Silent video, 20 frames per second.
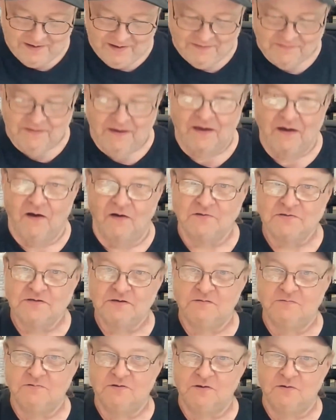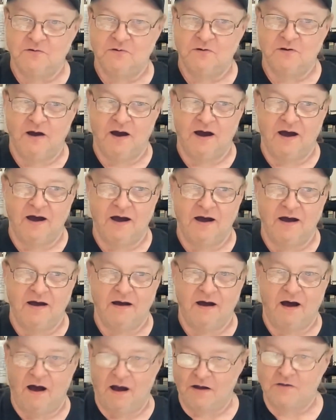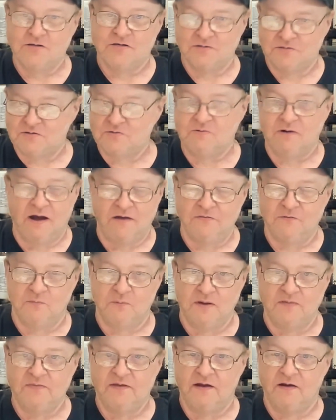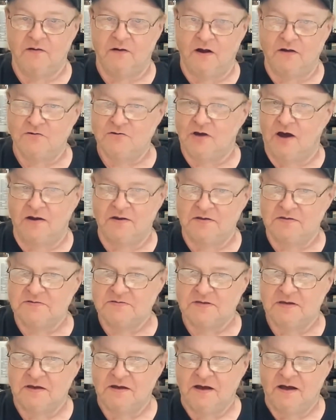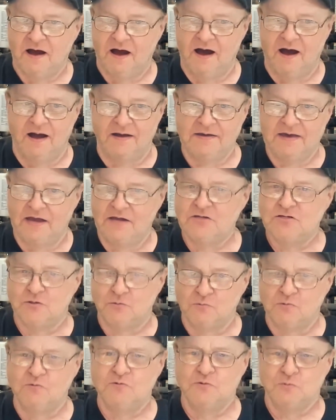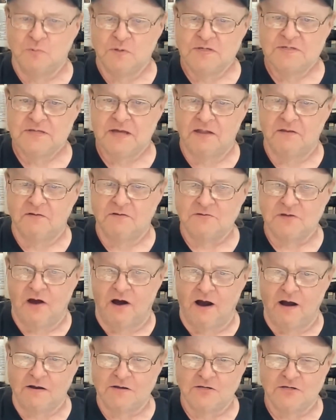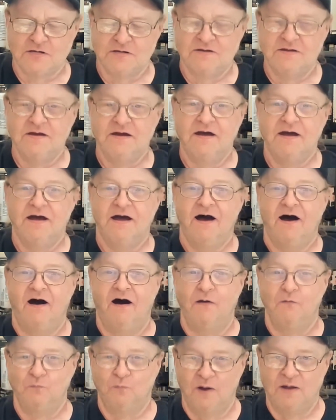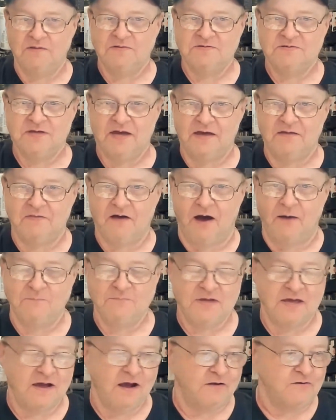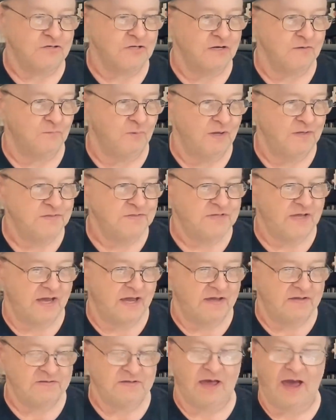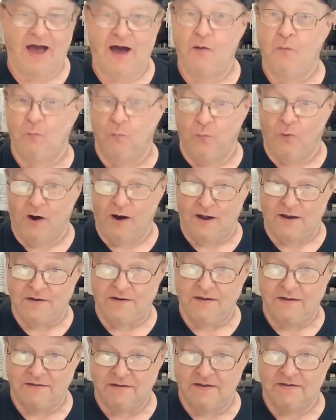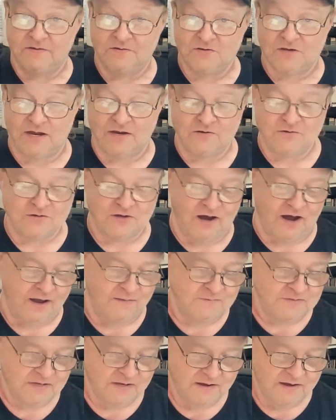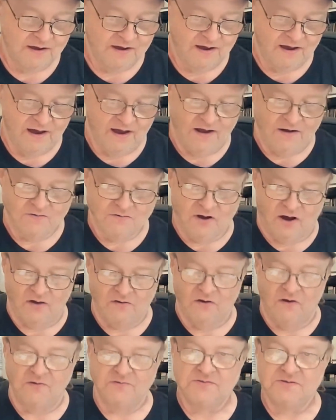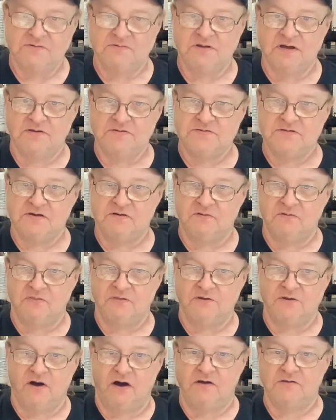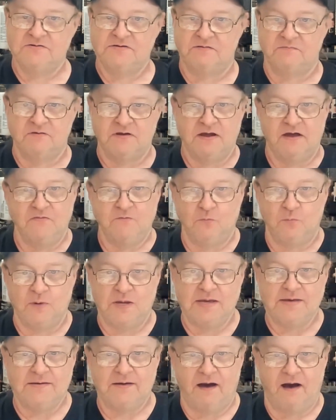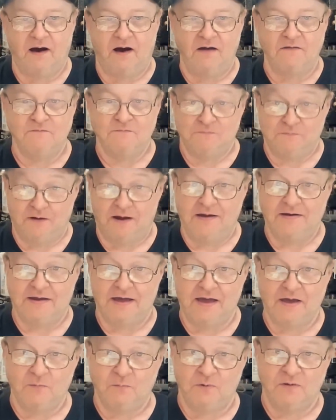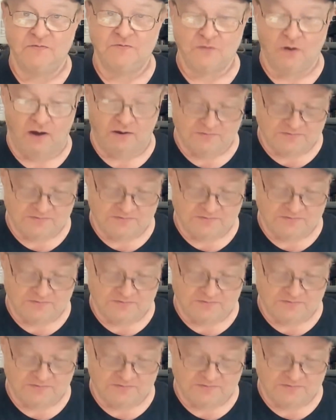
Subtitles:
They also do auctions throughout the week. They are on Johnny's Cajun Roots Resellers auction on Wednesday. The Hump Day auction Wednesdays at 1 at change times. Don also does Deal of the Dons every other week on Friday with Don's